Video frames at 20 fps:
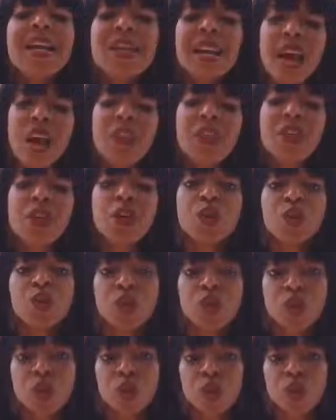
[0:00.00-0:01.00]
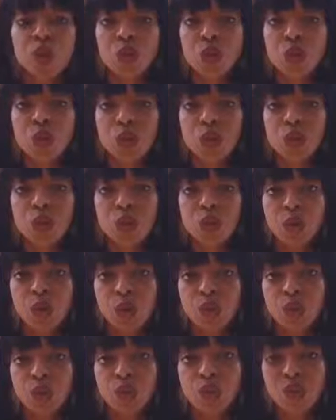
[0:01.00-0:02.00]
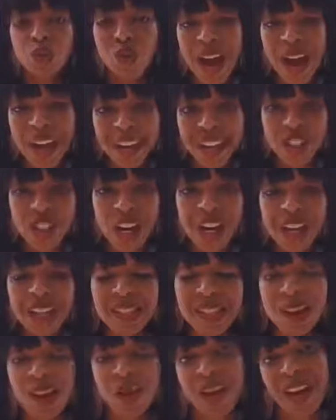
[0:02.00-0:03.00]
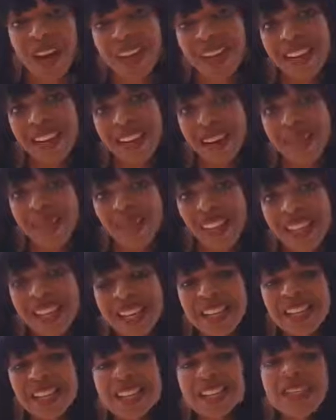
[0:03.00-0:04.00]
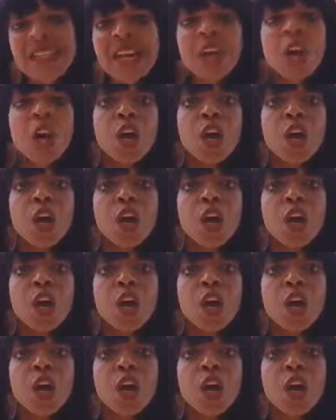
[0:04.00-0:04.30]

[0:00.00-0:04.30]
Now that you're strategizing on how to get out of this,